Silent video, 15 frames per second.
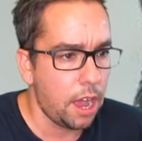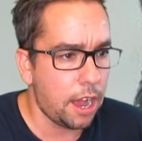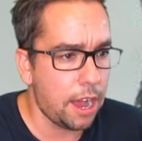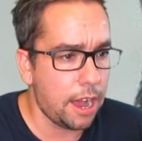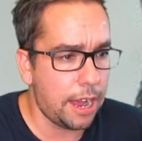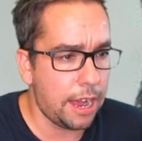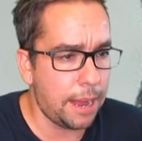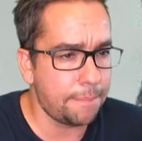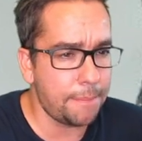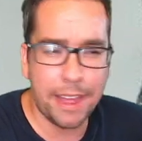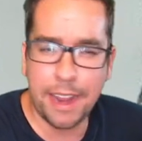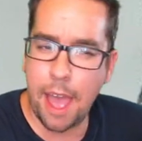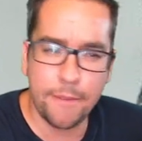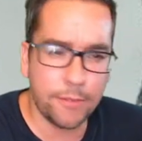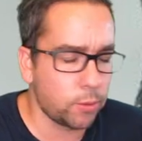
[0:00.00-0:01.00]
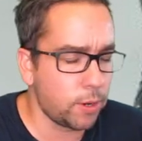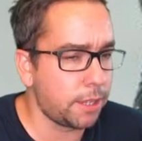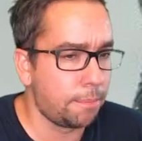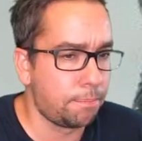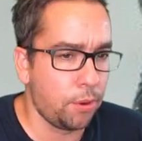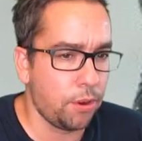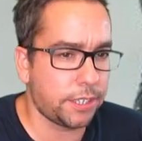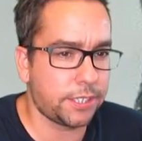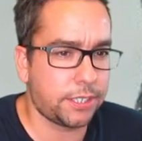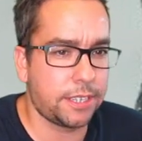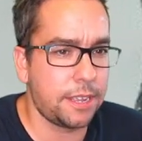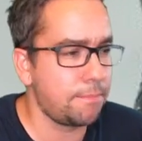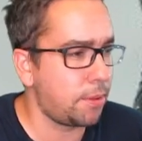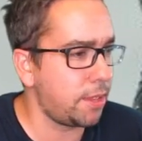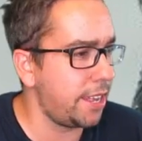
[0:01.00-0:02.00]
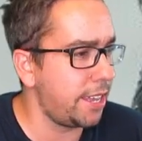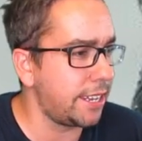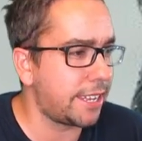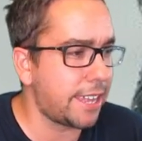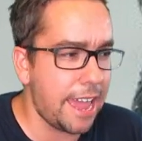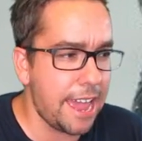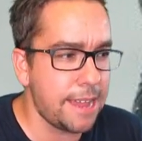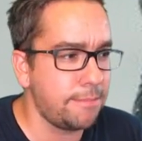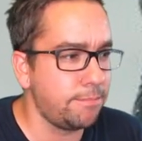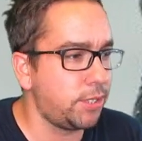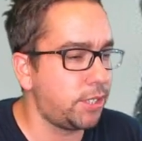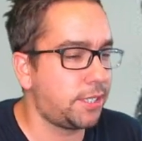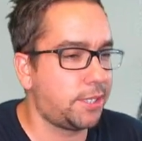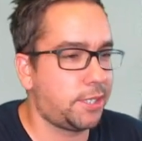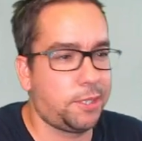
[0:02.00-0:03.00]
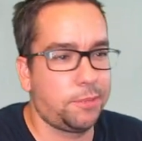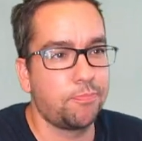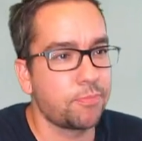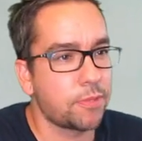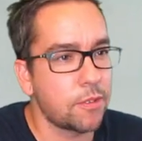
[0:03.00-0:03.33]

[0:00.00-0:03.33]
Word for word: Um, I haven't read the books, didn't play any games,